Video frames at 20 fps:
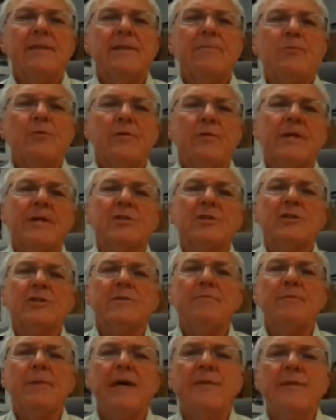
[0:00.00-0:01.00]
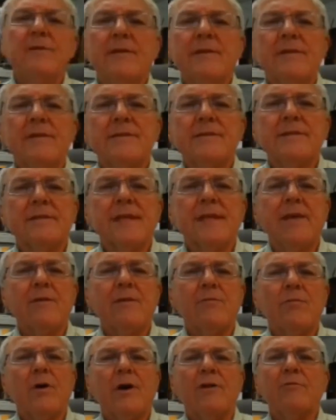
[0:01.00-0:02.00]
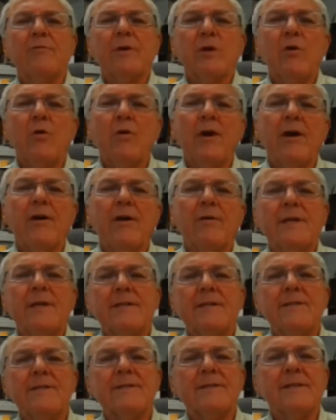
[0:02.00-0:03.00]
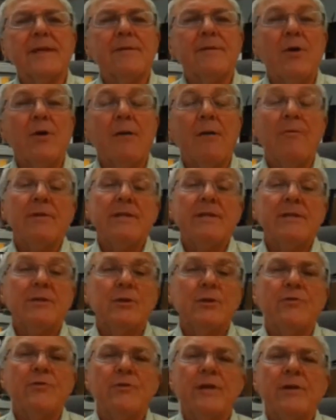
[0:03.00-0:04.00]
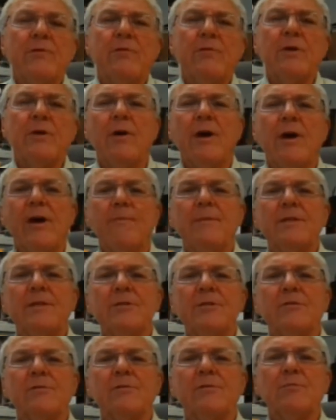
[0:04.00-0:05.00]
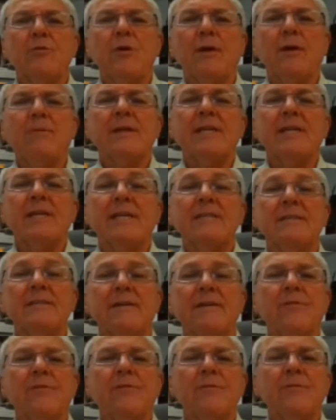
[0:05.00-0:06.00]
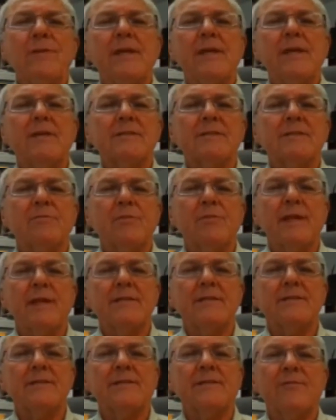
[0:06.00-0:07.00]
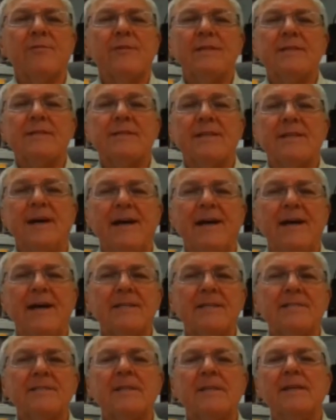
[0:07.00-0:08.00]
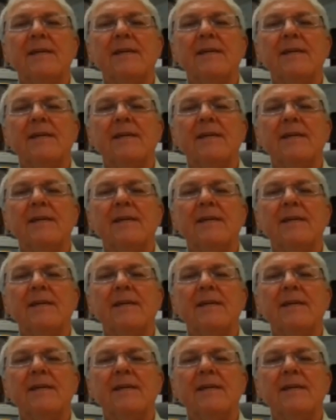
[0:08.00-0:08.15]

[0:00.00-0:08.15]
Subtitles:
The production methods and water requirements and probably nutrient requirements are probably going to differ because the plants differ in size,